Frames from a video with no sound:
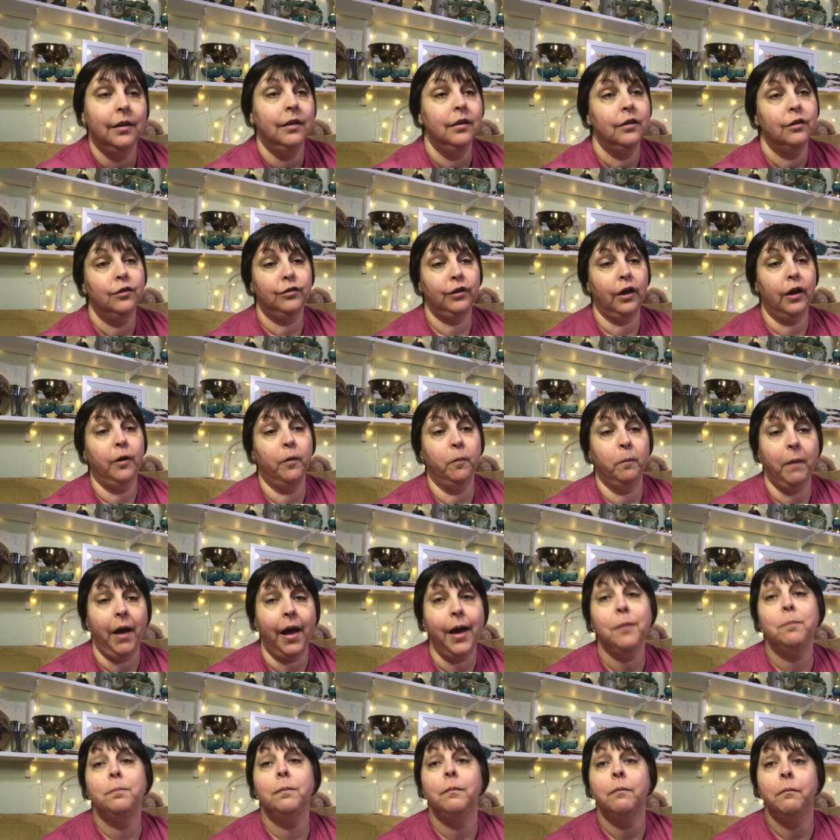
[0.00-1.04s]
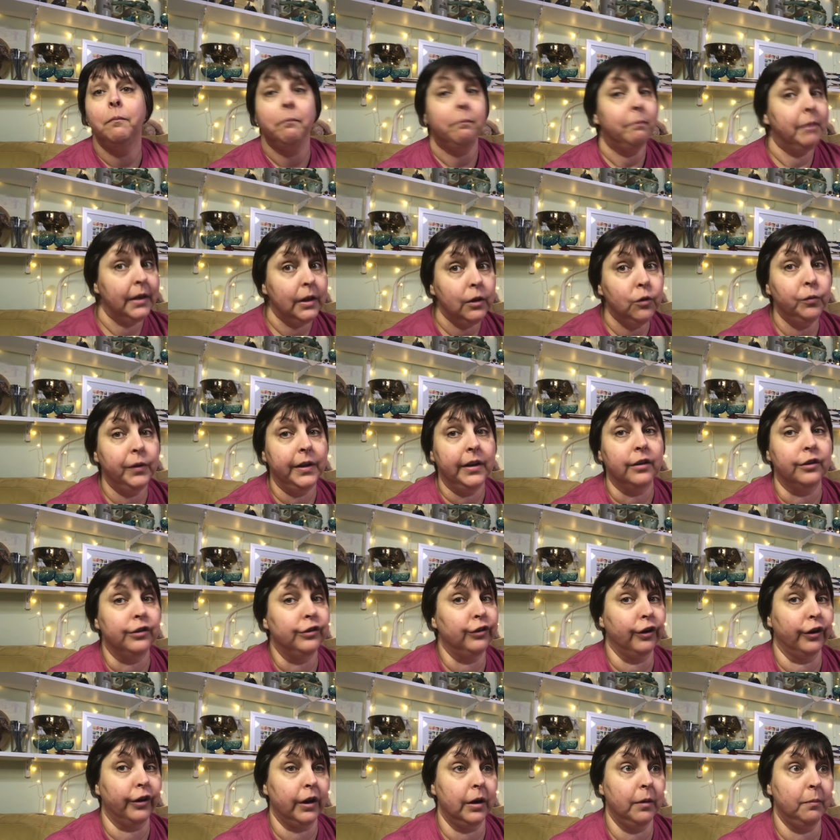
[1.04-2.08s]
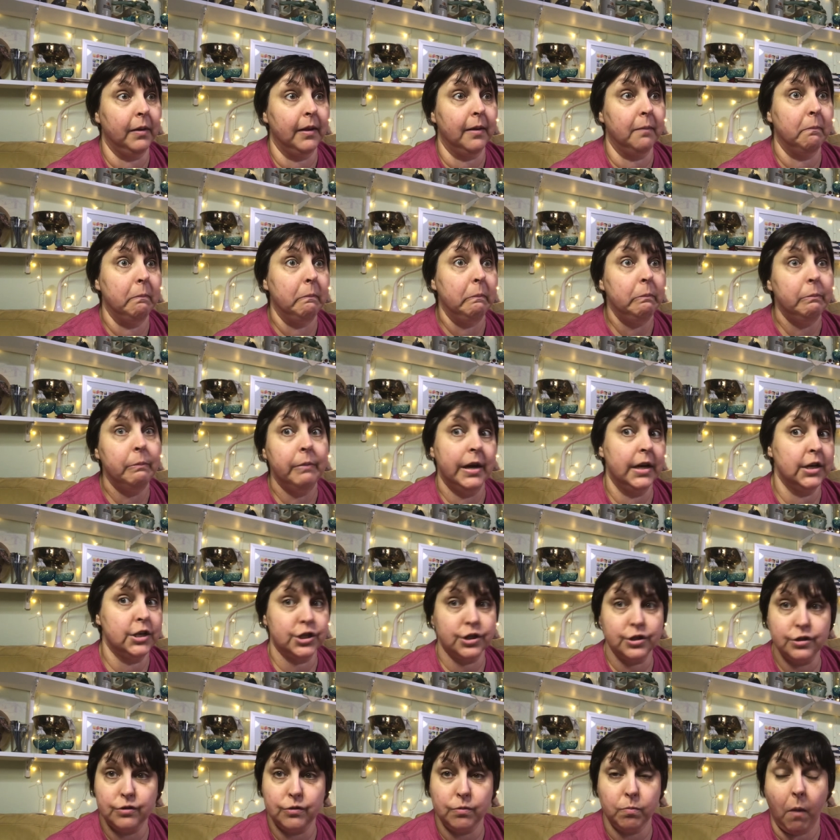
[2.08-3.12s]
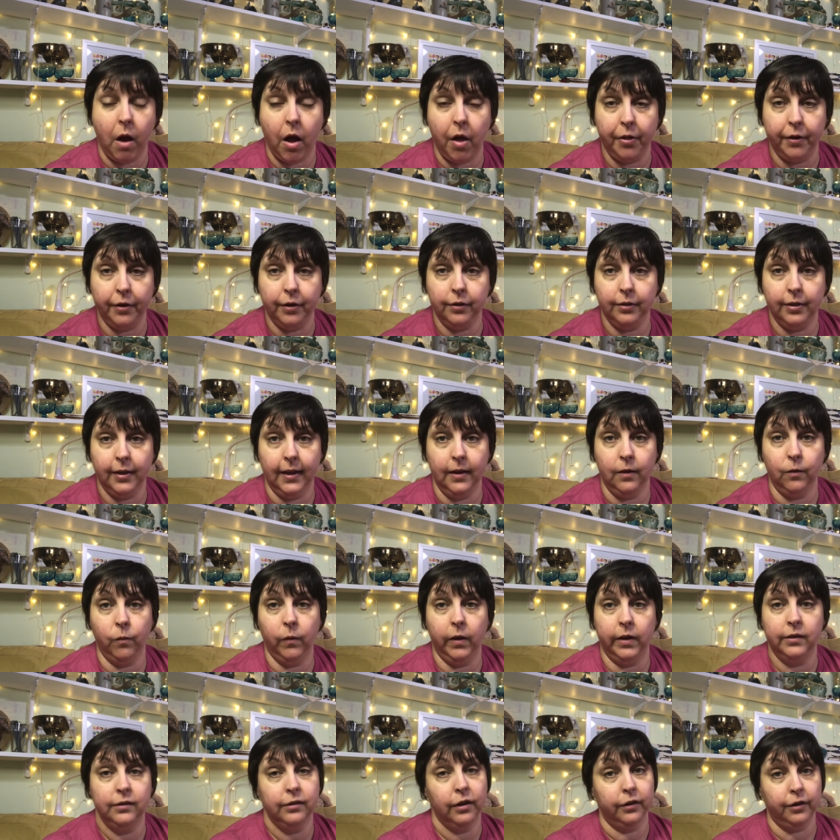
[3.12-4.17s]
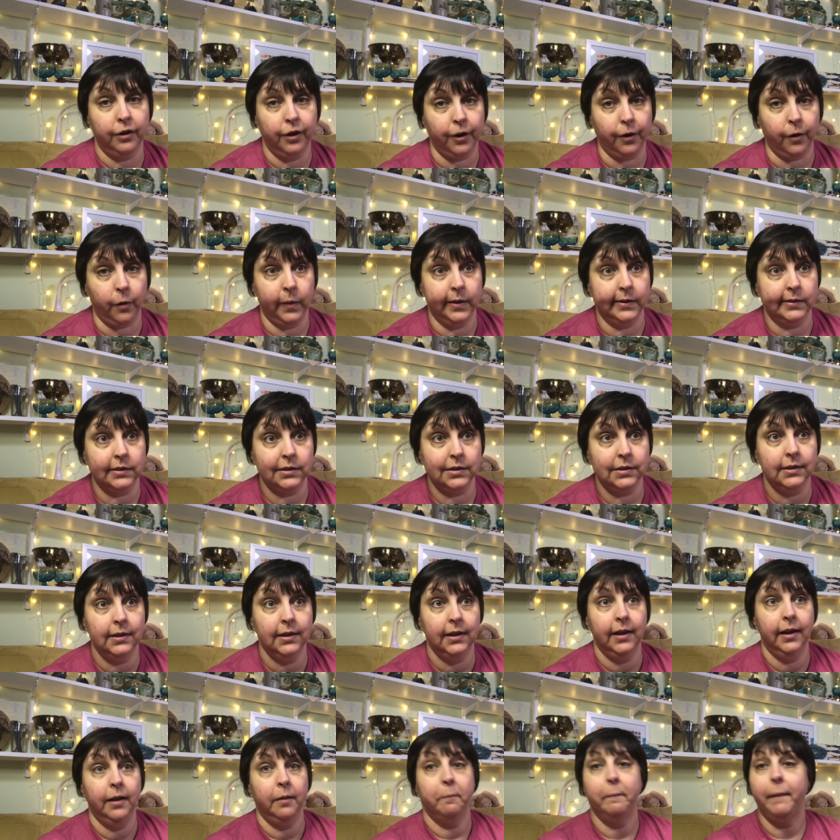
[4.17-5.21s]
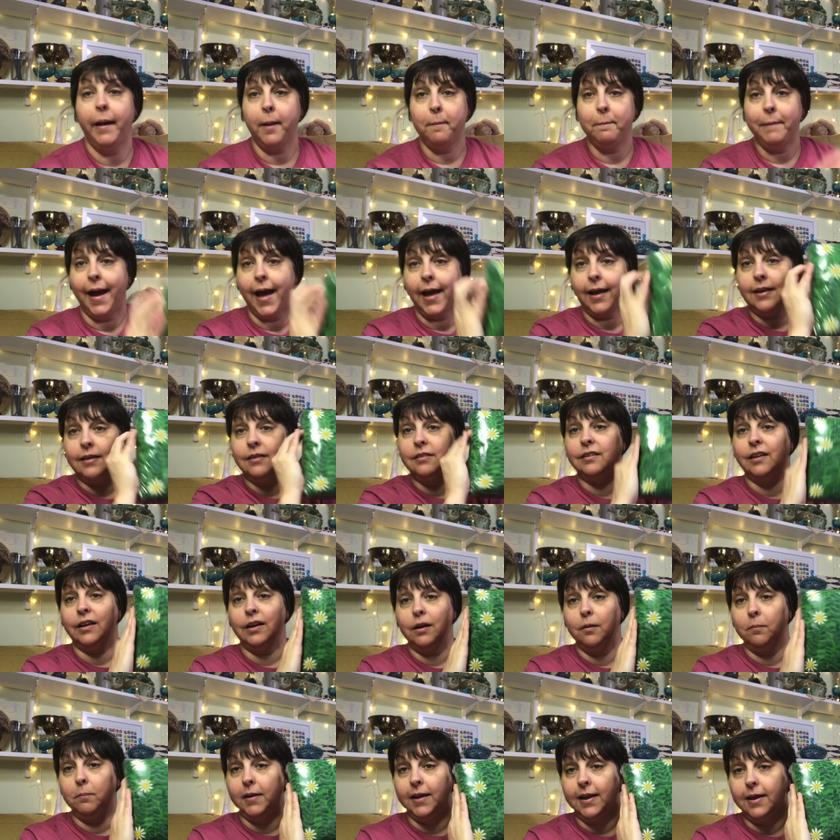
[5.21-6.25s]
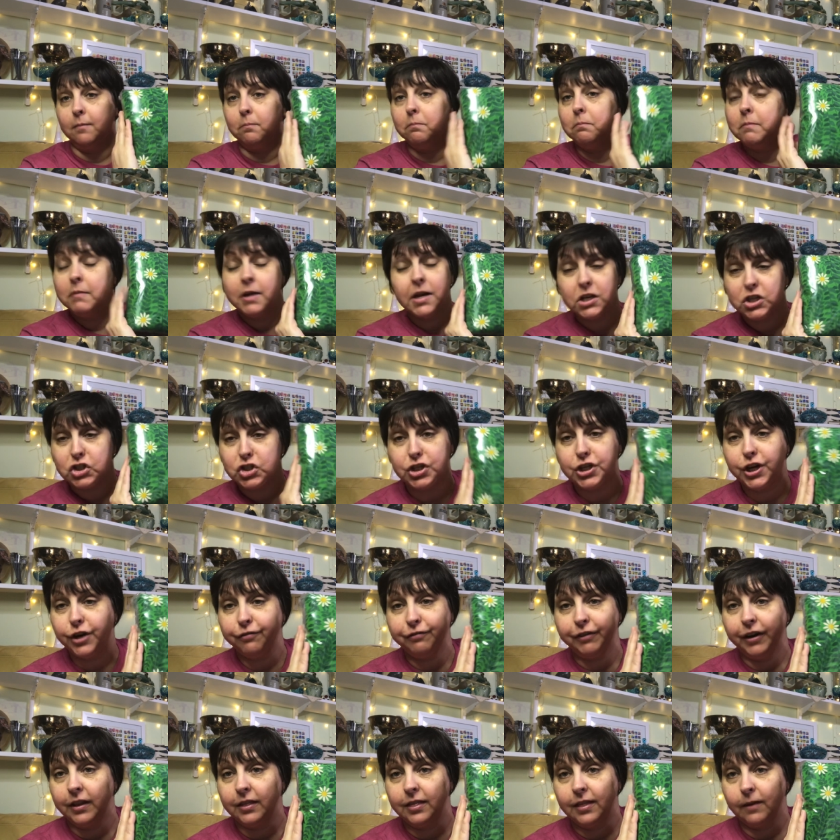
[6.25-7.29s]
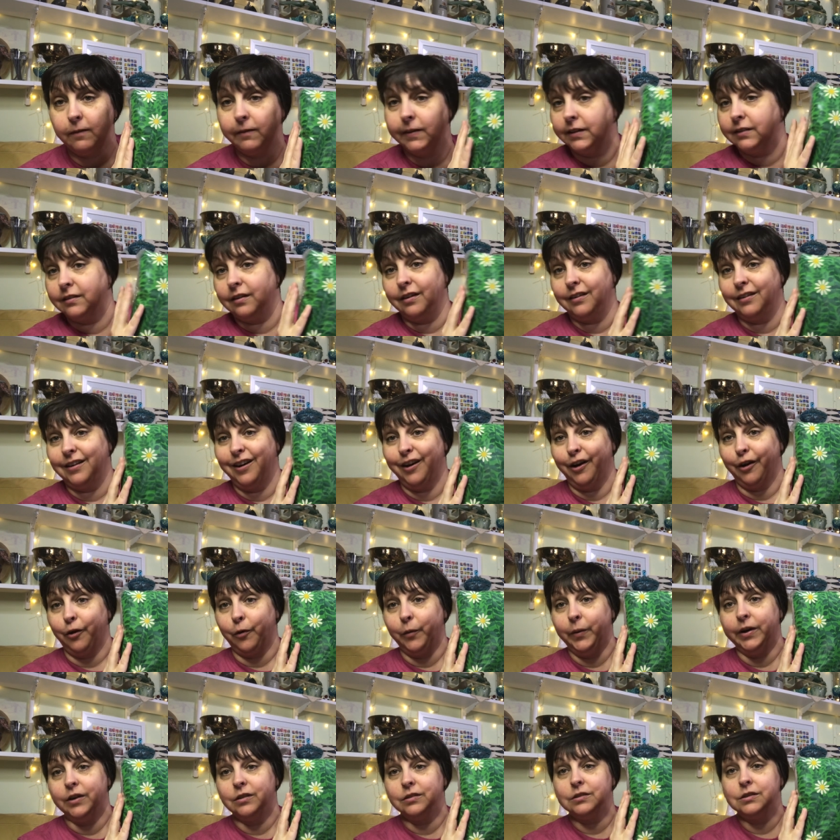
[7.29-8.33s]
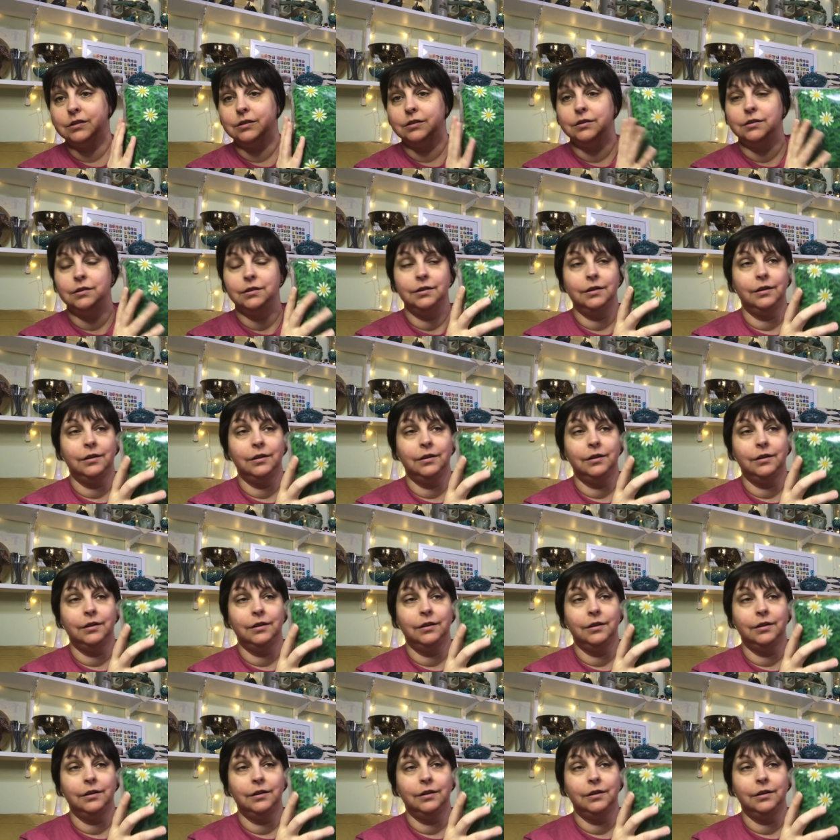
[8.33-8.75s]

So my pinwheels are going to be much smaller than what's on her quilt. My back is going to be much different than what's on her quilt.